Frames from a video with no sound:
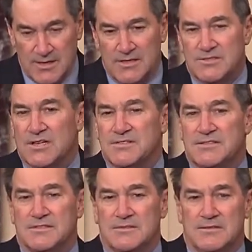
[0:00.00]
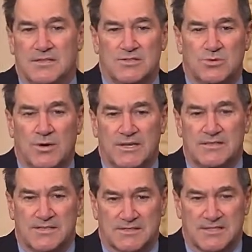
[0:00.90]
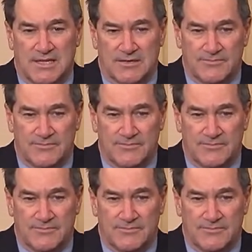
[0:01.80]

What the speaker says: just in 2016.